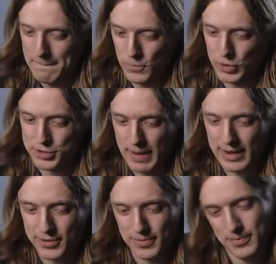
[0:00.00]
which
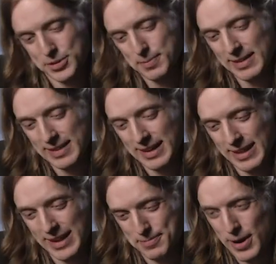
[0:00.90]
means that
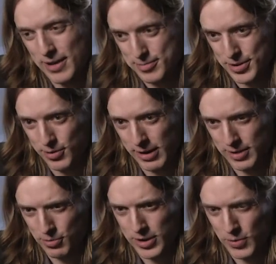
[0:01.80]
it's possible to create a
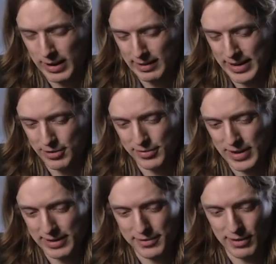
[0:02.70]
runaway leader
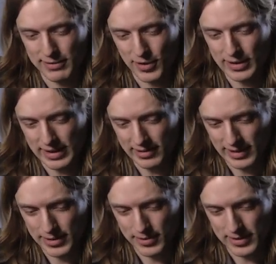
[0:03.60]
effect very, very
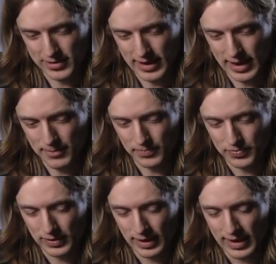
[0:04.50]
easily with this game.
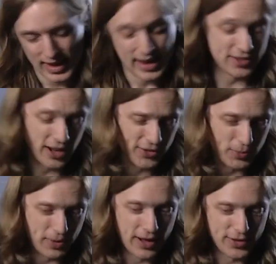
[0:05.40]
It's also
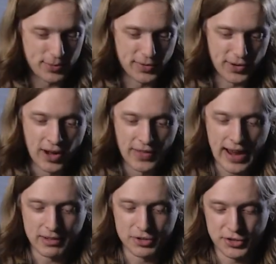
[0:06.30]
possible for all the
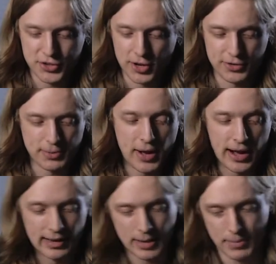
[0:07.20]
energy shards to
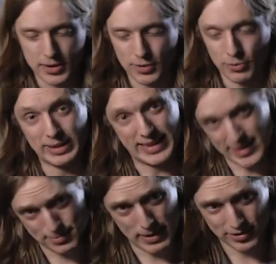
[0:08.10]
pile up under a really
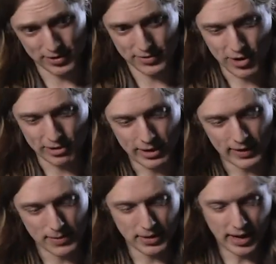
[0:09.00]
expensive card right at
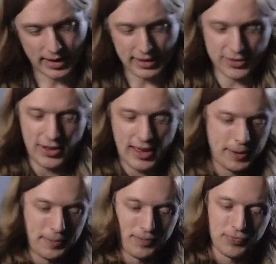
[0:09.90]
the beginning. Say
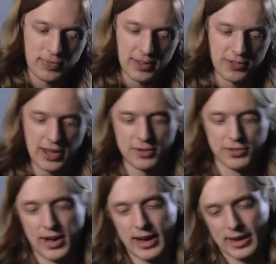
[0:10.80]

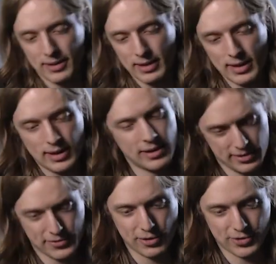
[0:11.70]
Ozaya is the
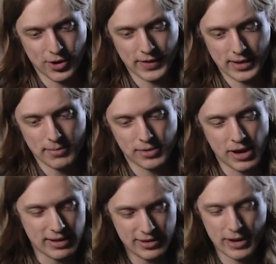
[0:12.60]
first card that comes out
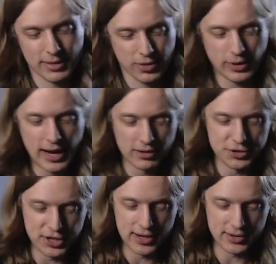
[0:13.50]
and he's got 3
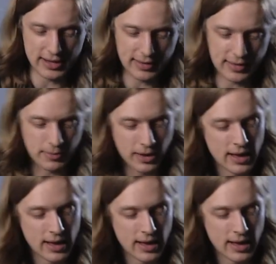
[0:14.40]
energy underneath him.